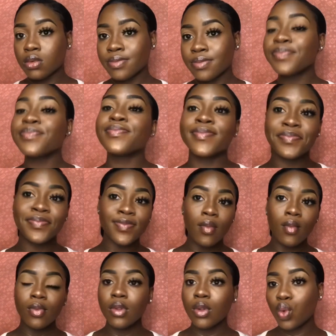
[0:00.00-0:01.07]
how you
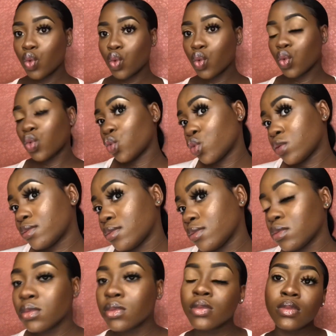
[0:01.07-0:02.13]
hold your mirror. You cannot
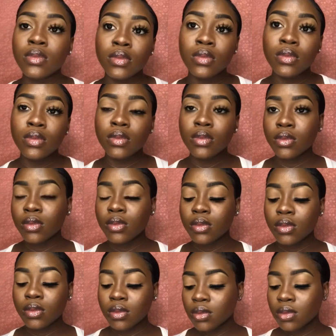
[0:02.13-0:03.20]
hold your mirror at
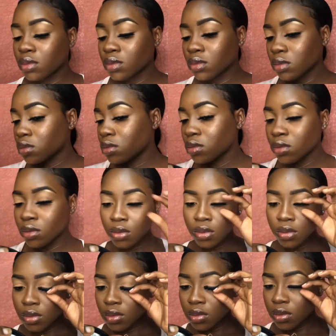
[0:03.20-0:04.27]
the front. You're
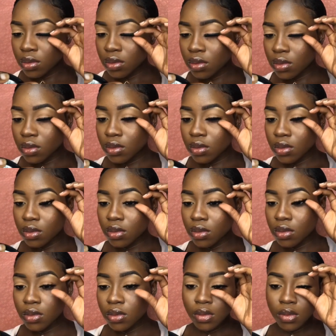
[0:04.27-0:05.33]
not really going to have a
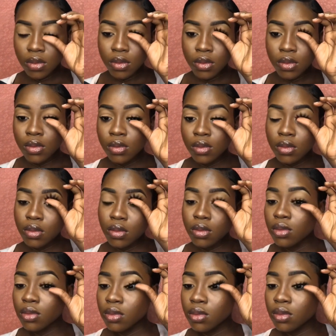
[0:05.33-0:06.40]
better view.
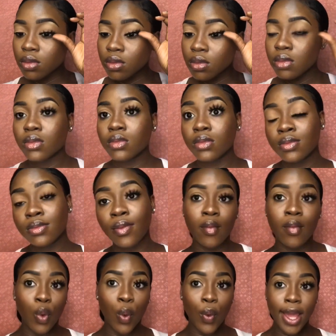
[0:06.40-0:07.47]
So you want to hold
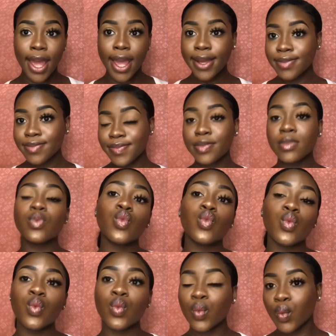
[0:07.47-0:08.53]
your
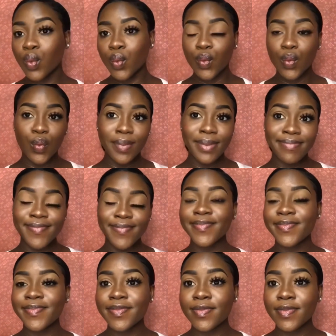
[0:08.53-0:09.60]
mirror, you need a
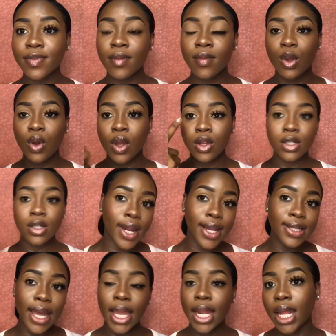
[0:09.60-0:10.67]
small mirror, and
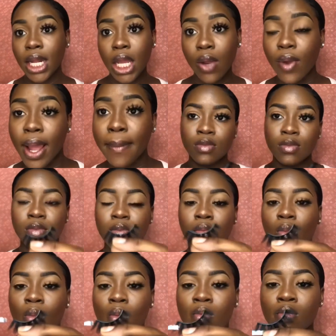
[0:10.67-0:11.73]
kind of look down
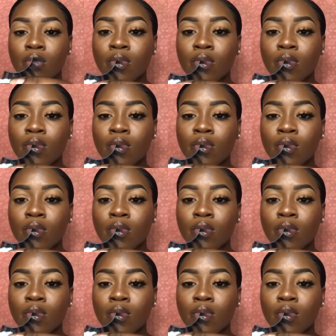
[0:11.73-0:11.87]
on it